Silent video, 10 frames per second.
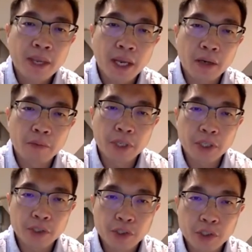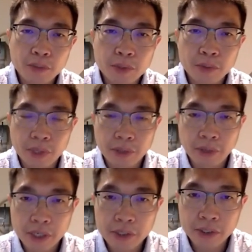And we assumed
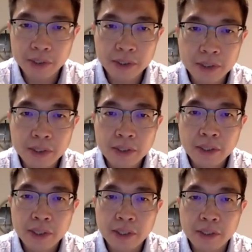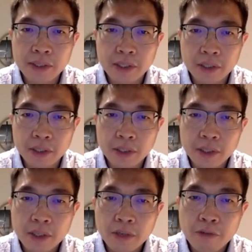regression is a
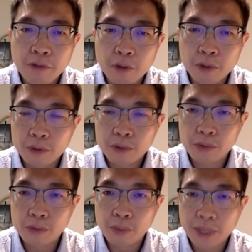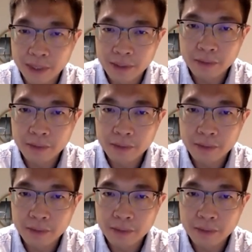four to one,